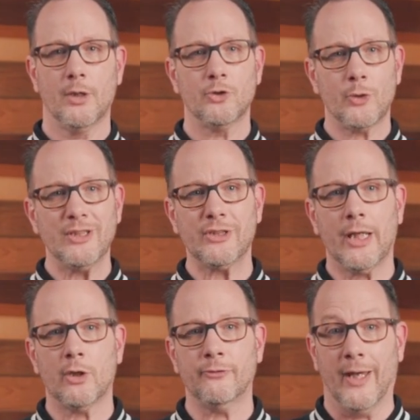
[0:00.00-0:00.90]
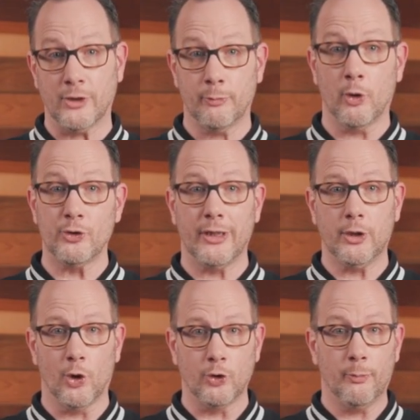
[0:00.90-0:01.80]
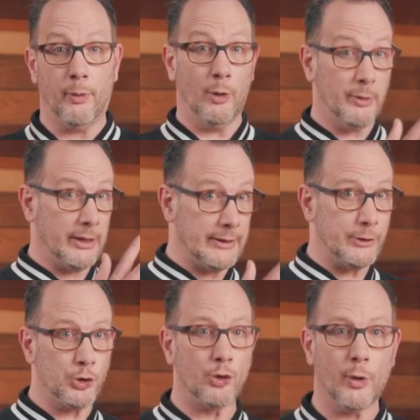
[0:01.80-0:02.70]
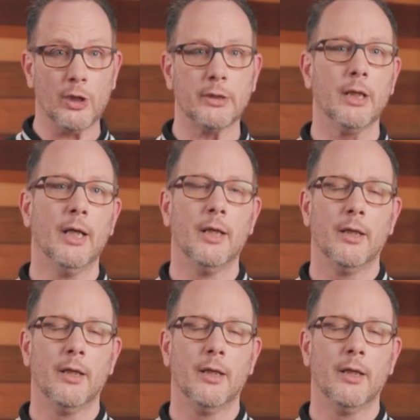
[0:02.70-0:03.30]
So instead of exposing code publicly to the world,